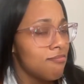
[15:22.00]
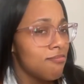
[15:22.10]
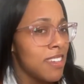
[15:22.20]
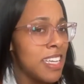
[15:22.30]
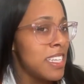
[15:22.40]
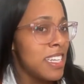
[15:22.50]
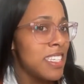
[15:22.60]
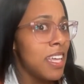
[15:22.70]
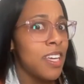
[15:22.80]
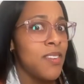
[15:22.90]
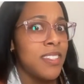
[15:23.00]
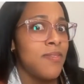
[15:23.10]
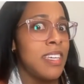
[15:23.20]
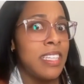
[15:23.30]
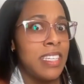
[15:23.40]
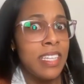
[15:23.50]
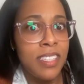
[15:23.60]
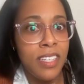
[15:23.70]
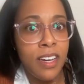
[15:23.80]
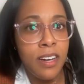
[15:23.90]
It didn't sound like it was intense
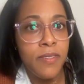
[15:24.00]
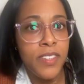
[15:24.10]
enough.